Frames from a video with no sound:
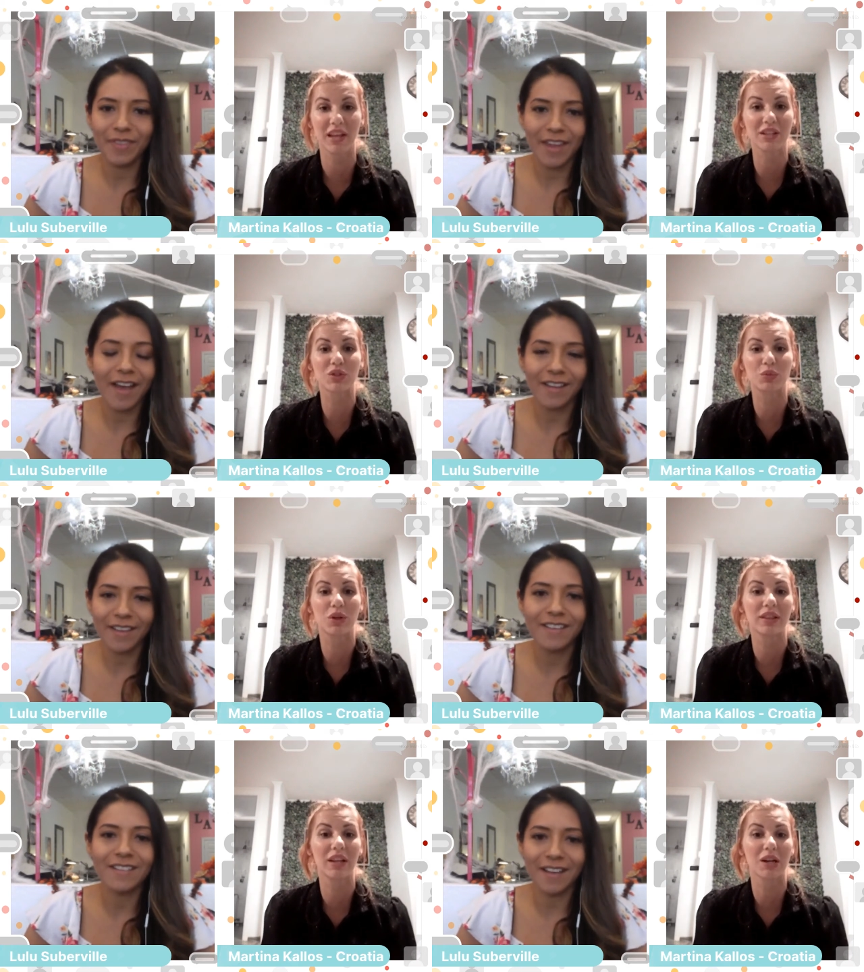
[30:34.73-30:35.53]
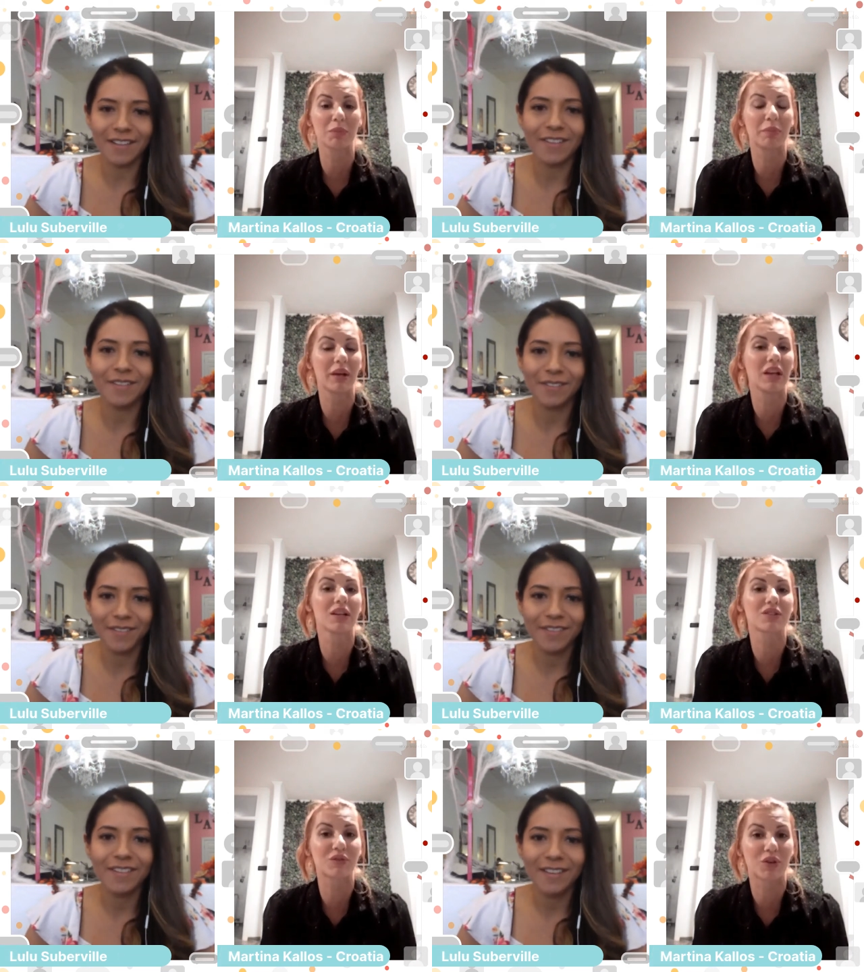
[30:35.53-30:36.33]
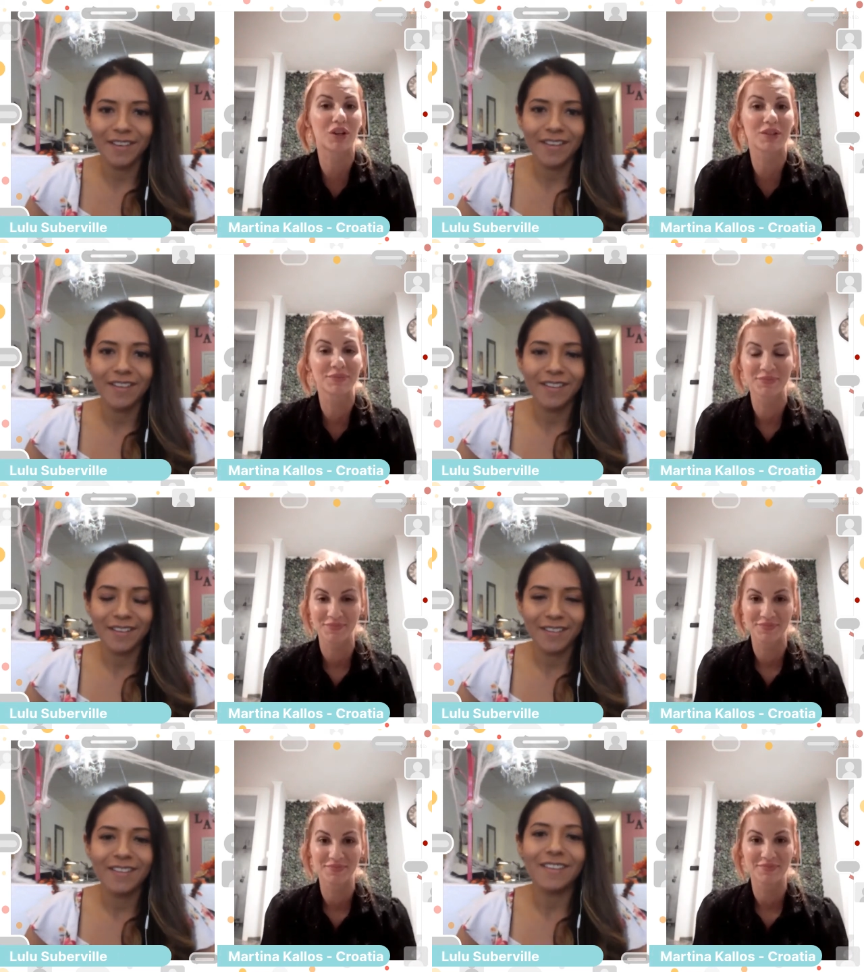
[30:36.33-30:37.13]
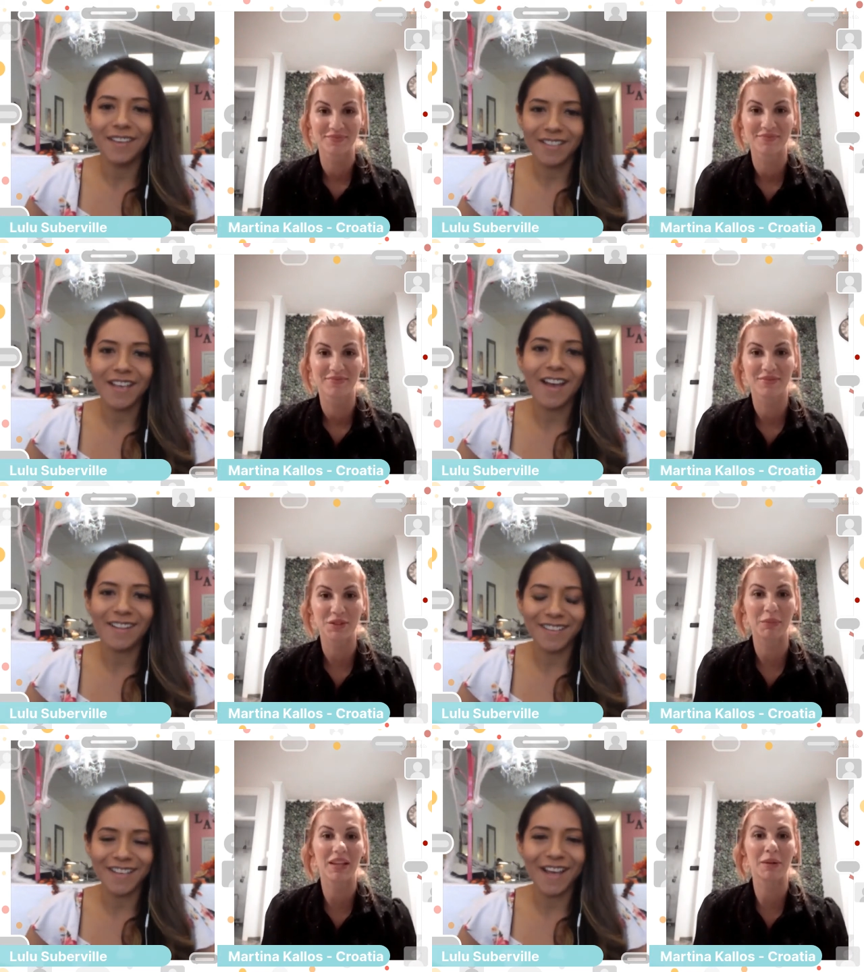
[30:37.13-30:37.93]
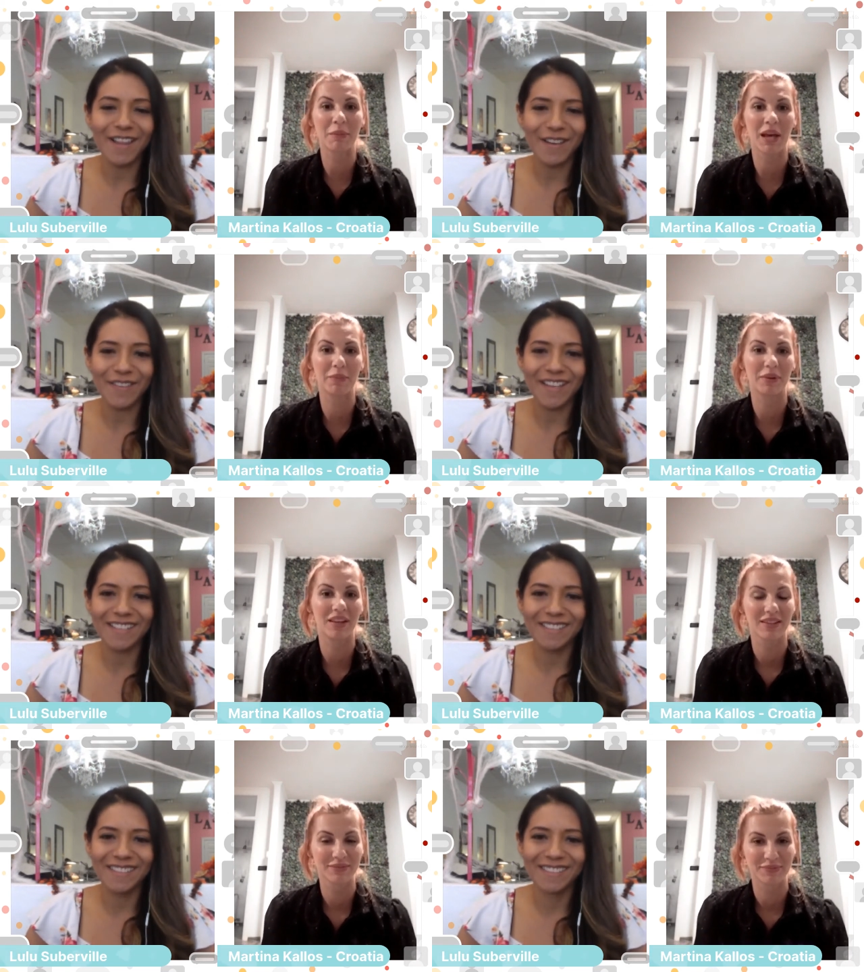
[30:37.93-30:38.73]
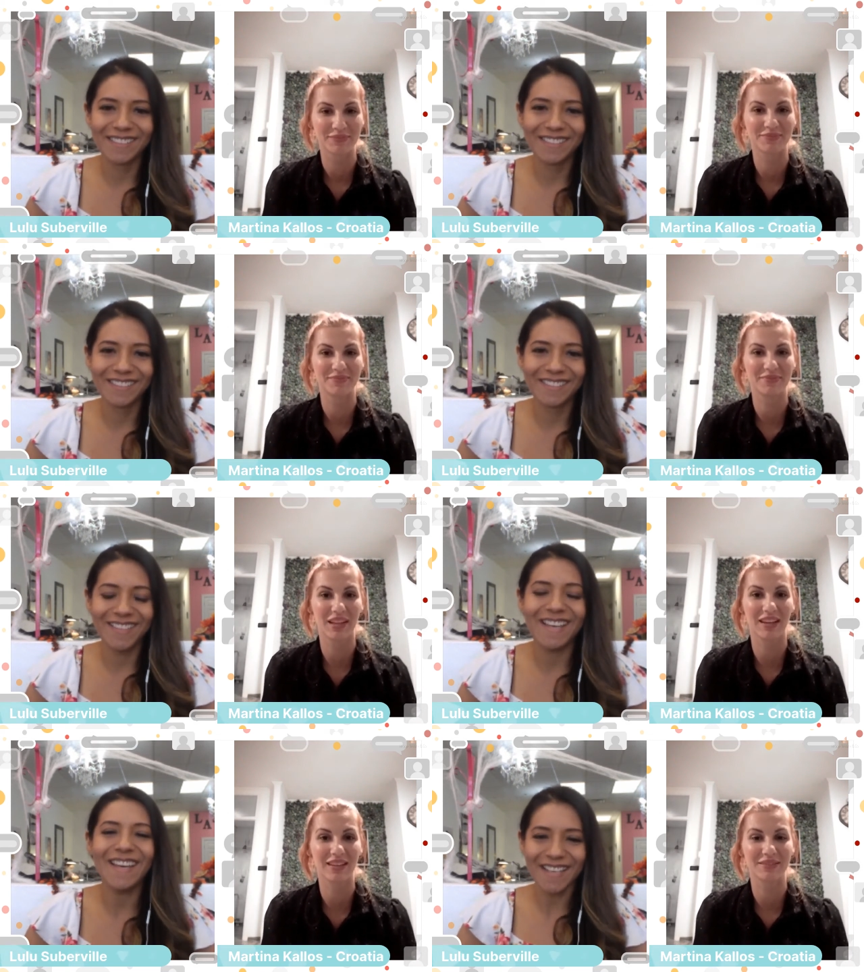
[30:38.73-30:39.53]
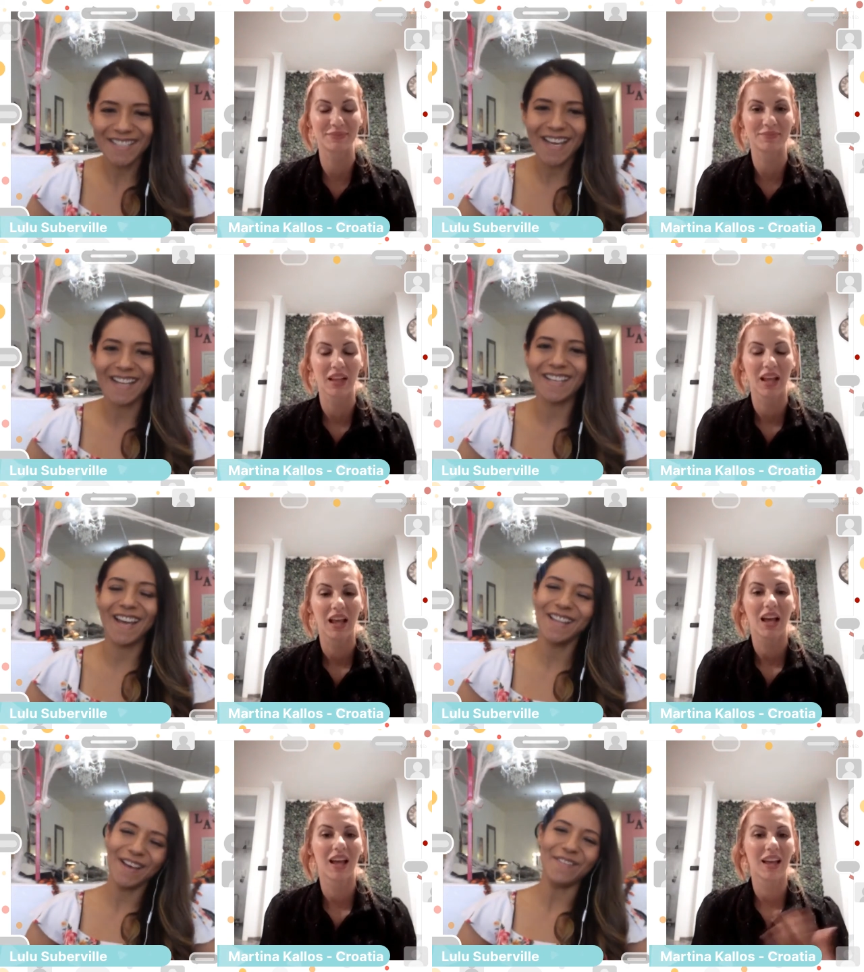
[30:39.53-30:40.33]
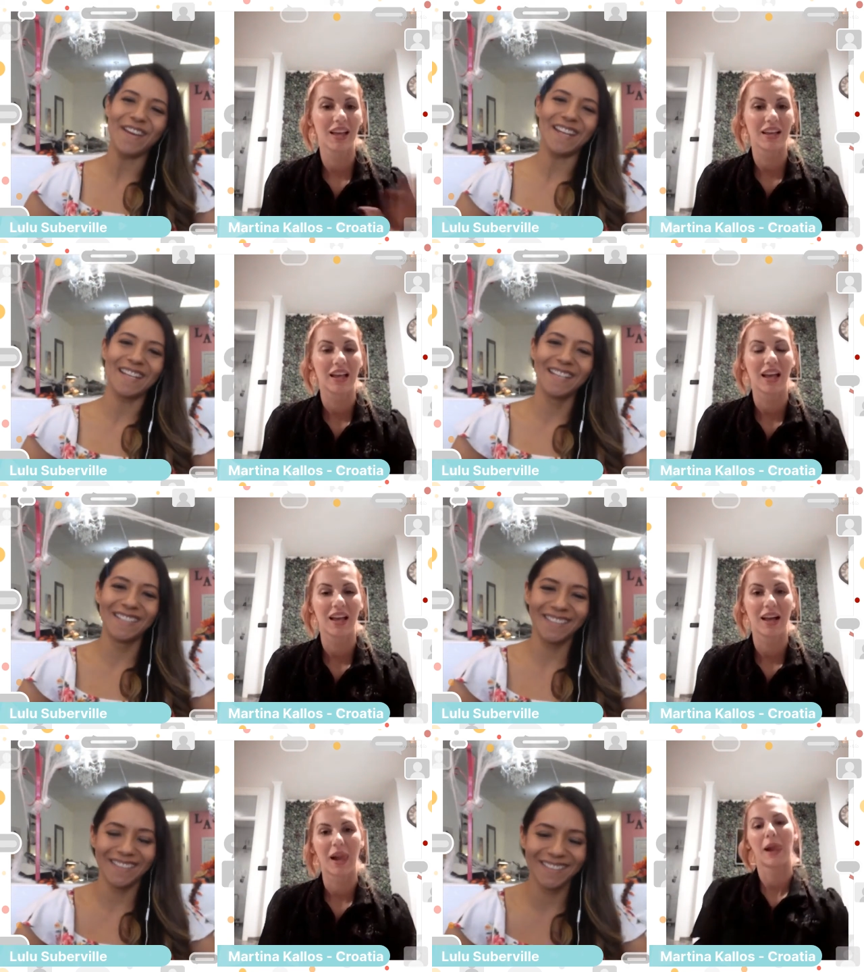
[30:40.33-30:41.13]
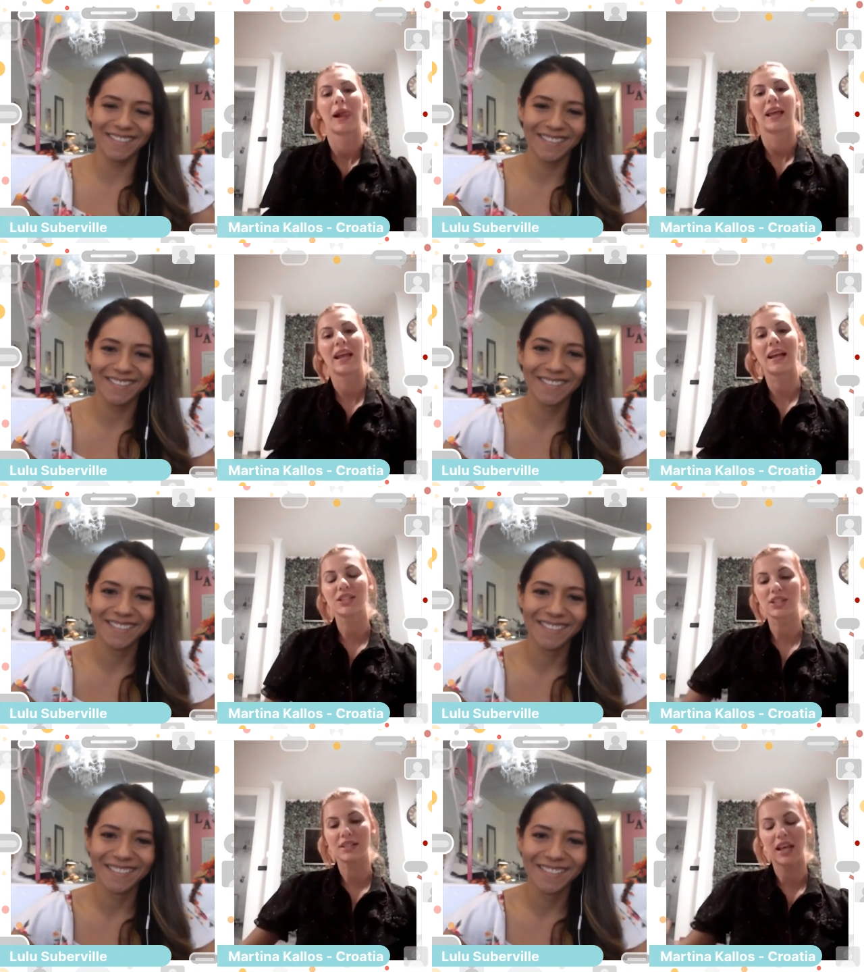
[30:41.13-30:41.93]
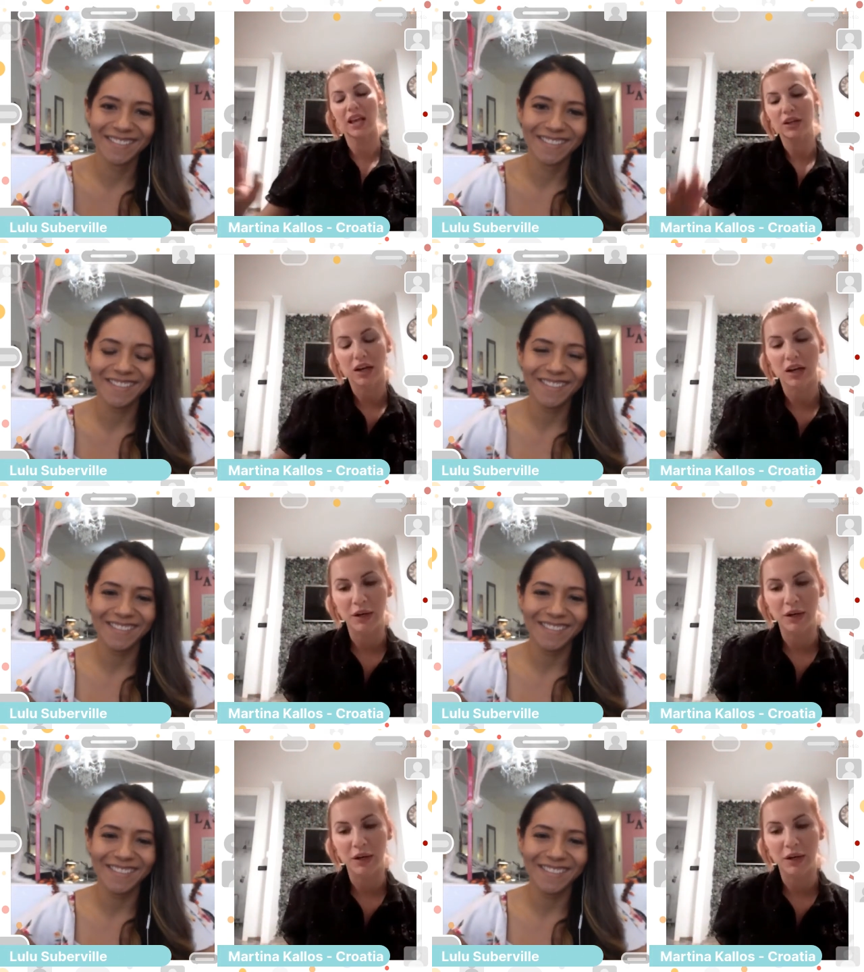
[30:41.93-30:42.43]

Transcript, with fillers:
Speaker 1: That's what they are paying us for. Exactly. I love it. Yeah. Exactly.
Speaker 2: I love it.
Speaker 1: Can I just say,